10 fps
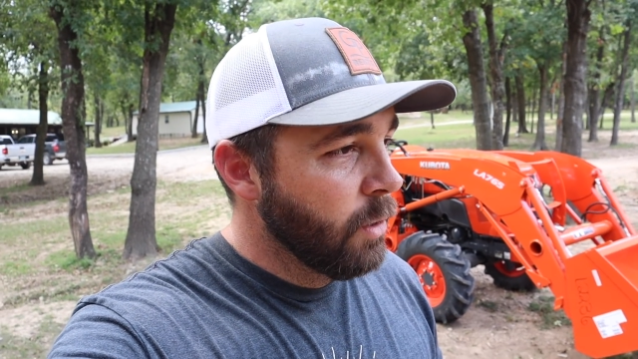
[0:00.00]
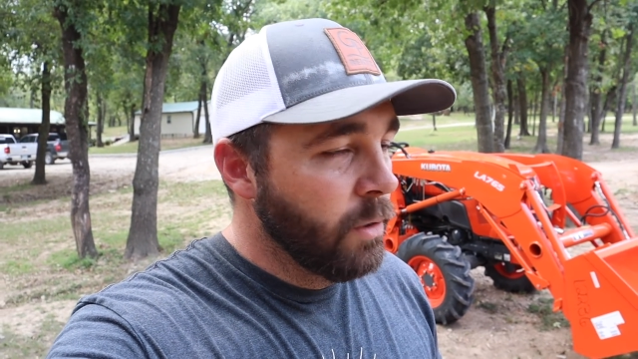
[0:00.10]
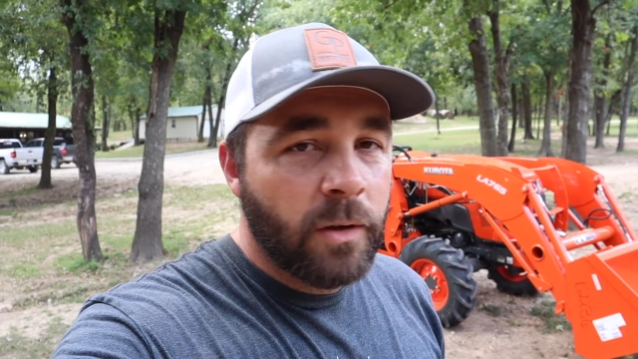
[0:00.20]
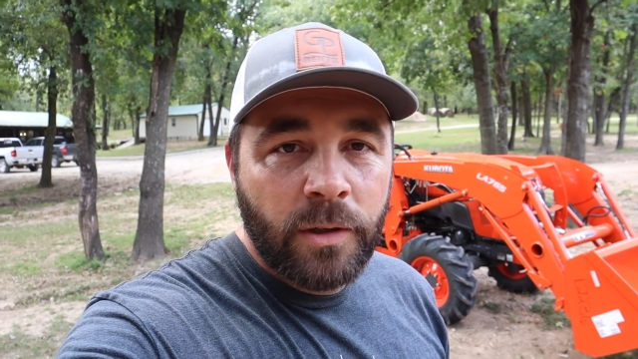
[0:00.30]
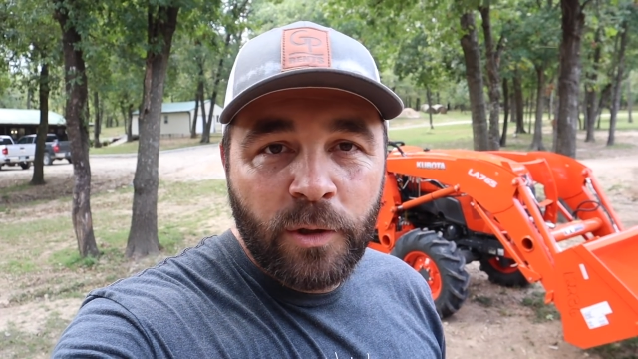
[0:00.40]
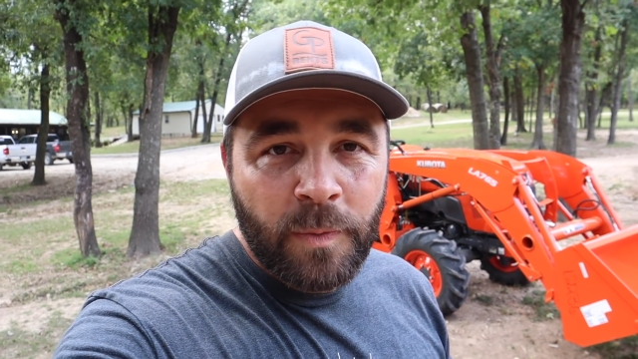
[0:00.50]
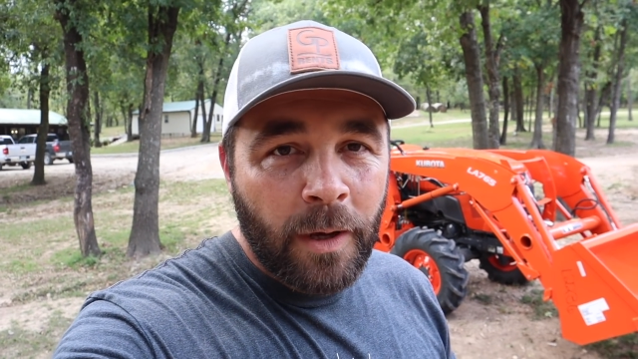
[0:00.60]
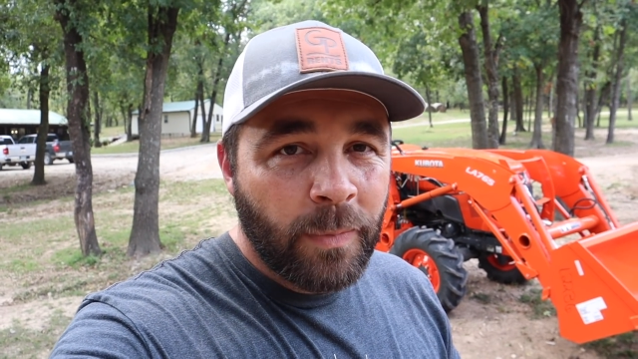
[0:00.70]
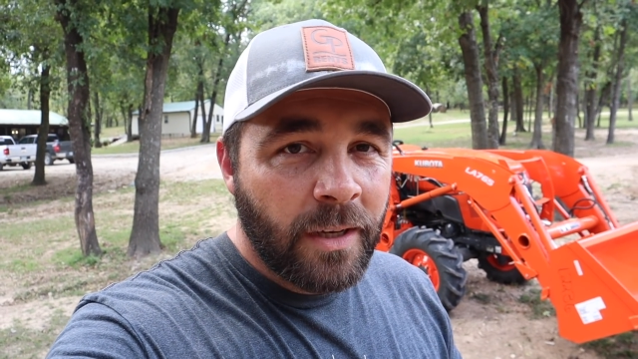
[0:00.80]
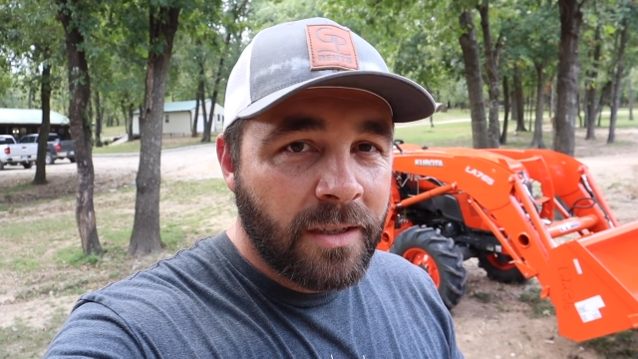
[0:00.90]
growing those huge
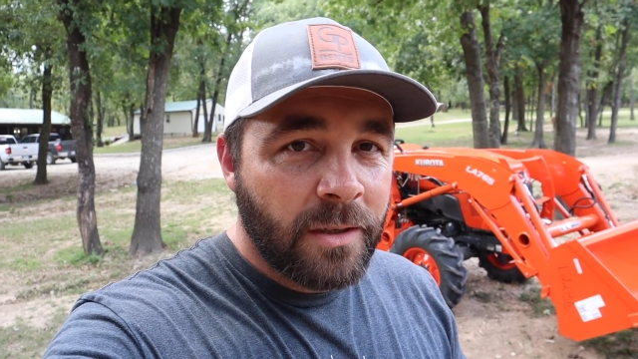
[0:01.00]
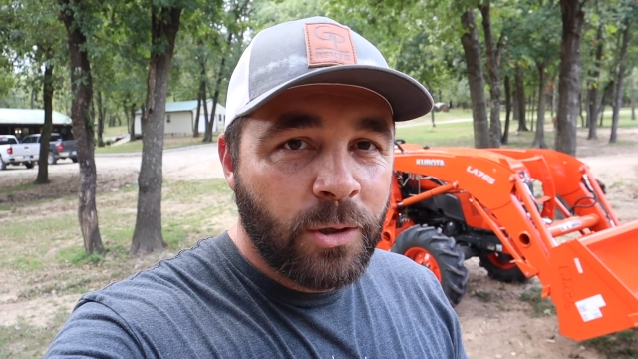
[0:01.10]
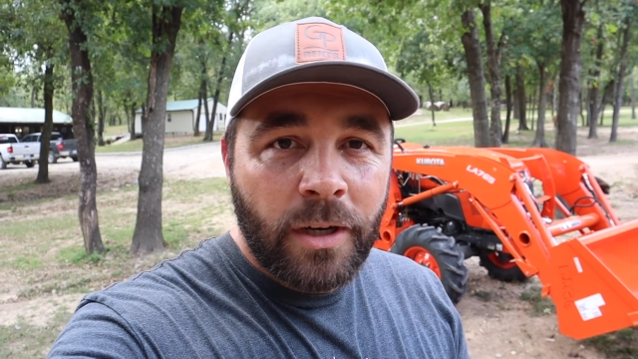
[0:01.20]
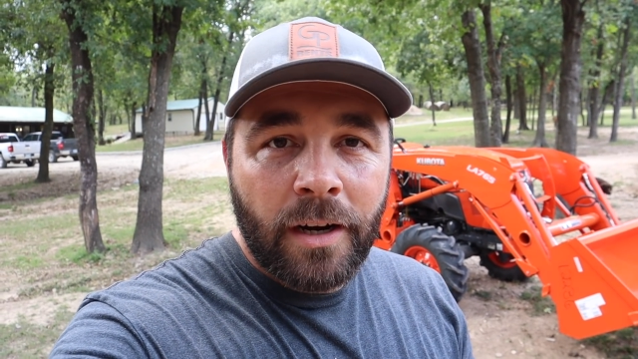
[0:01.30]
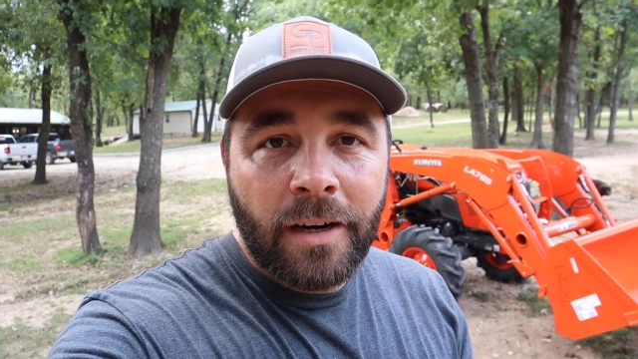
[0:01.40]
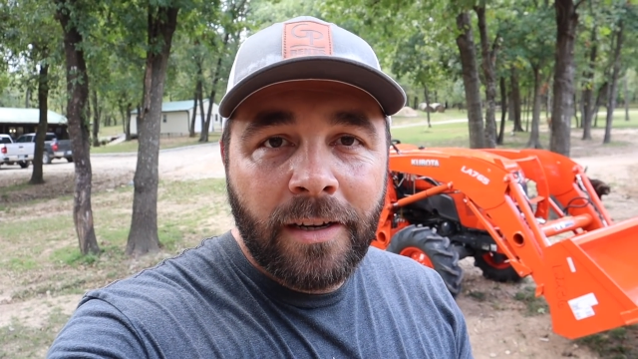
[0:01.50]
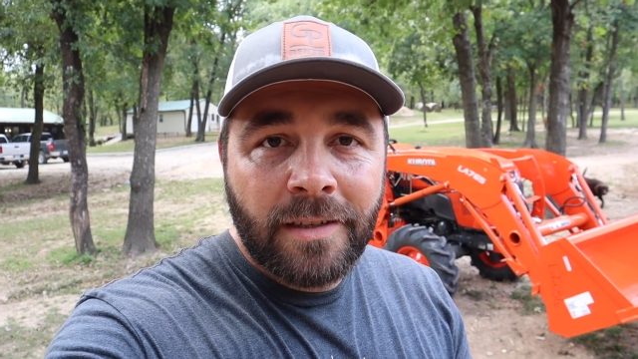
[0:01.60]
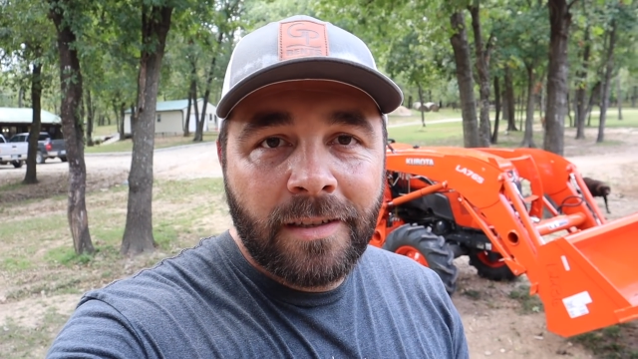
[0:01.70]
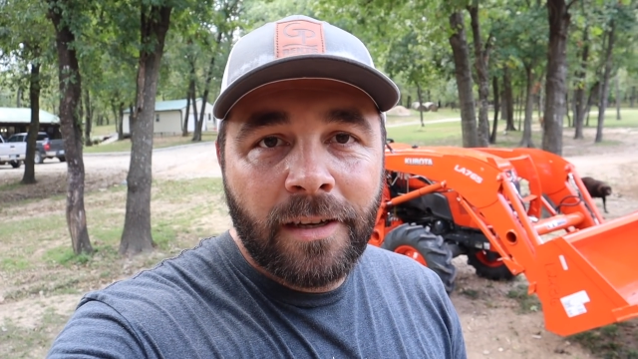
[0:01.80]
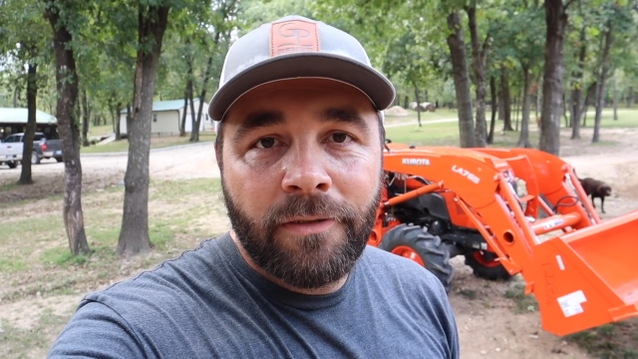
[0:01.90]
pumpkins and sharing
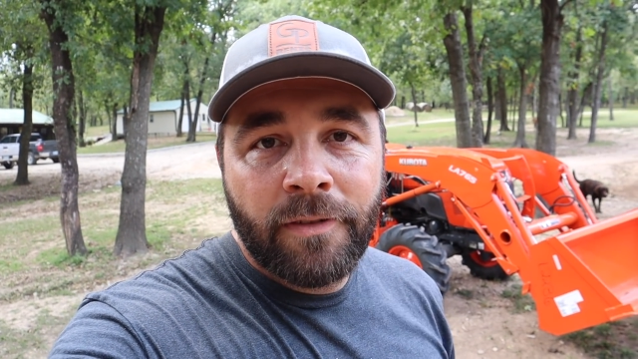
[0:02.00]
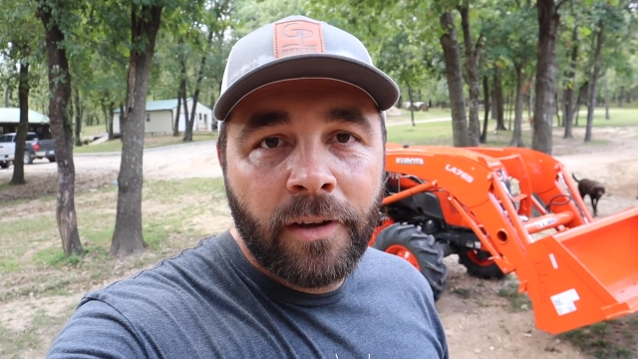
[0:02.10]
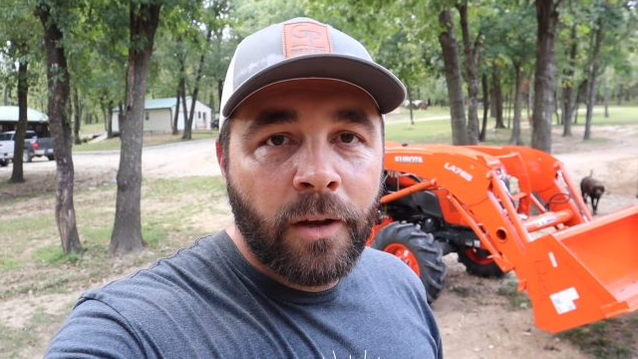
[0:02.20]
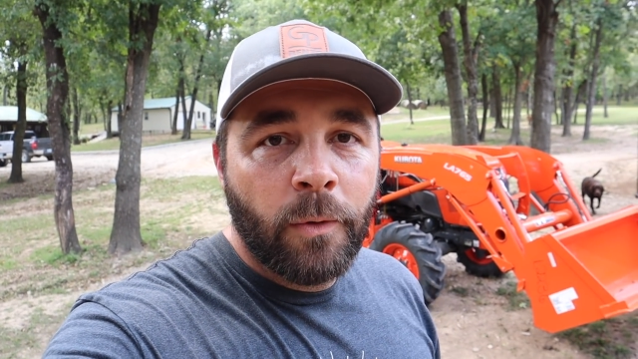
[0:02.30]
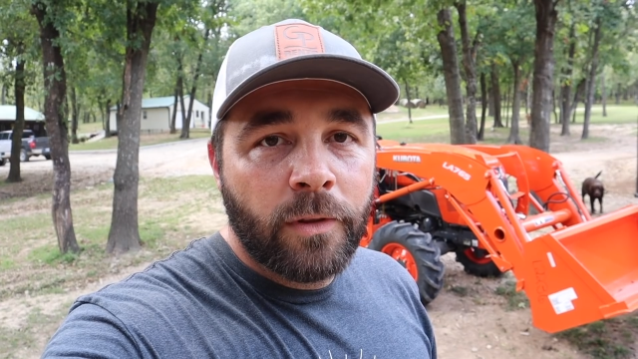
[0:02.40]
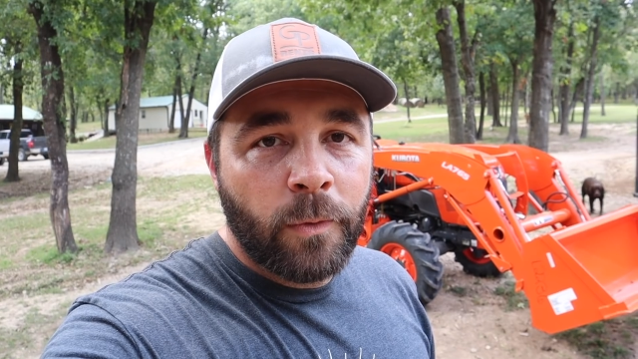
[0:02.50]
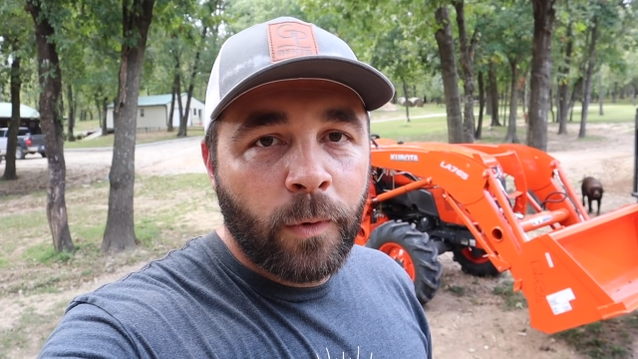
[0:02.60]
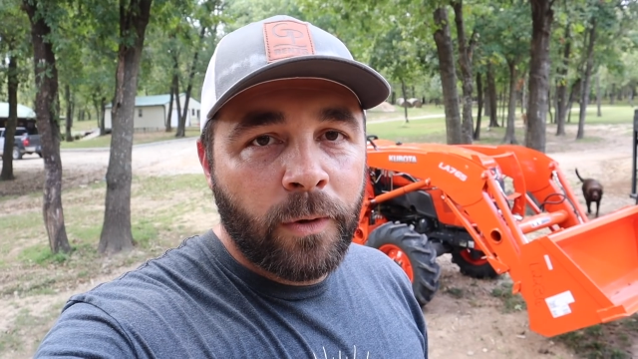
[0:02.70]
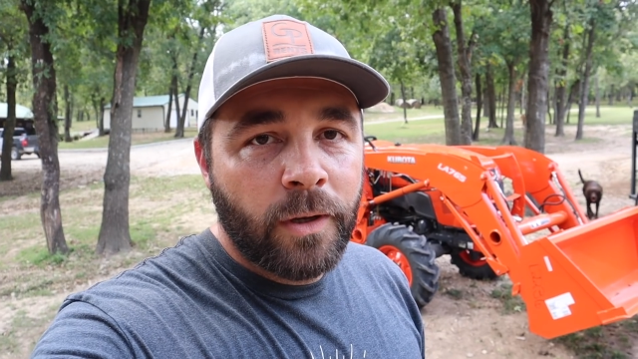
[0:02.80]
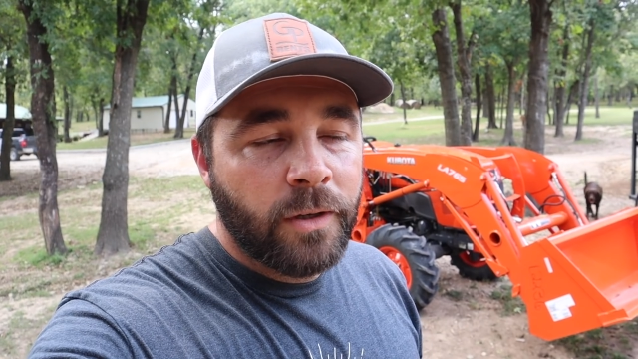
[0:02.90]
his stuff with the
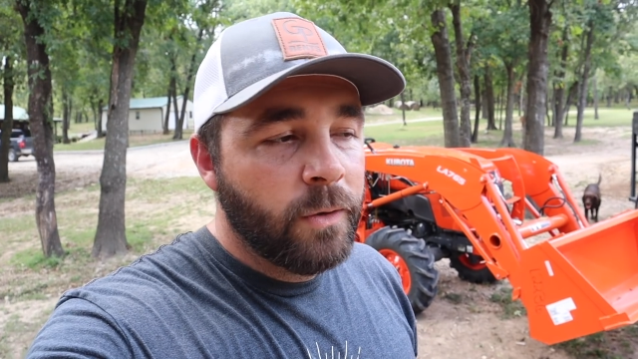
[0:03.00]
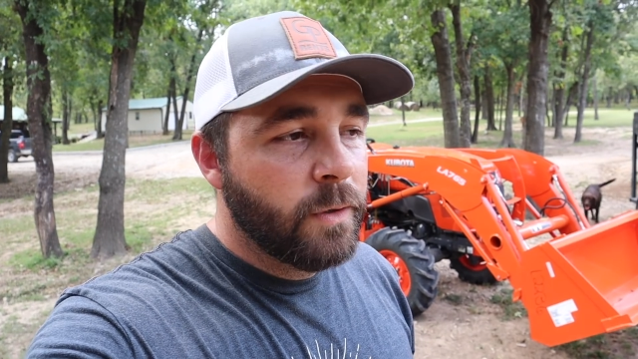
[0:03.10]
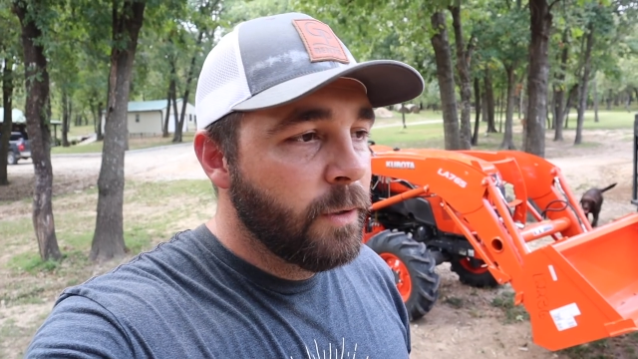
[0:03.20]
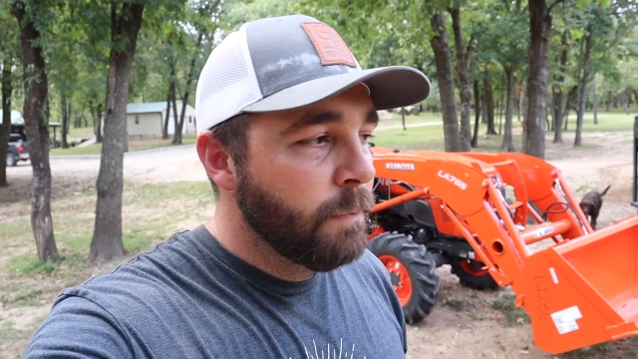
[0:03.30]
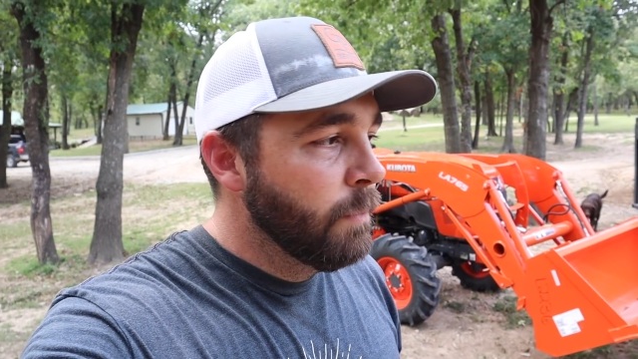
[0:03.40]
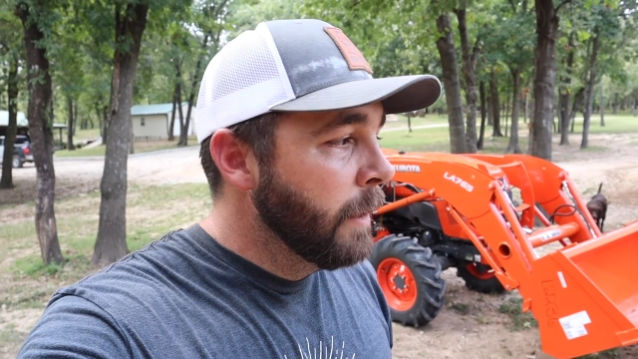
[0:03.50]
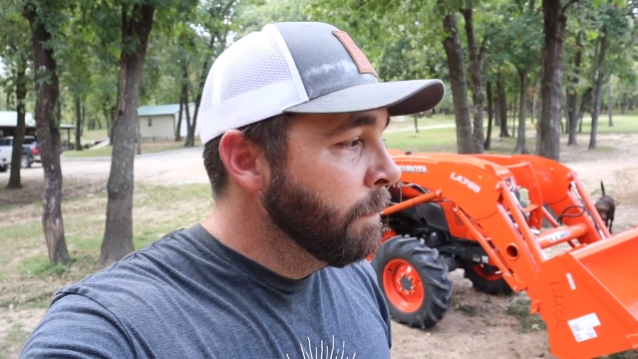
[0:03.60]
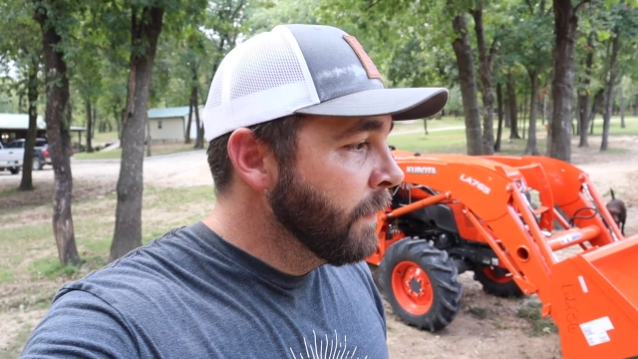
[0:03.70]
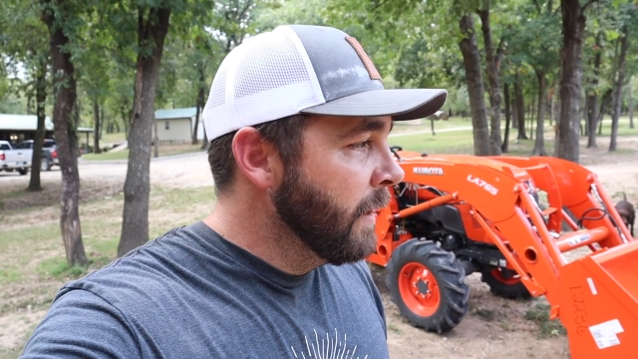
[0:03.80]
world on YouTube. But